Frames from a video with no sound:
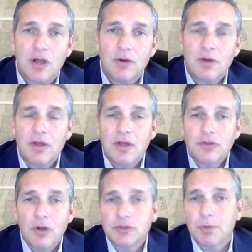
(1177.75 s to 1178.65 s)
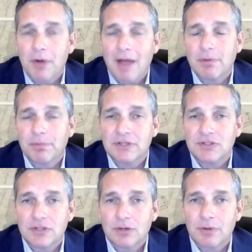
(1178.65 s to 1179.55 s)
So those will probably
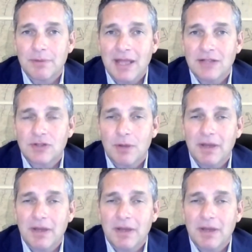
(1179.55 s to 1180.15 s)
still remain so.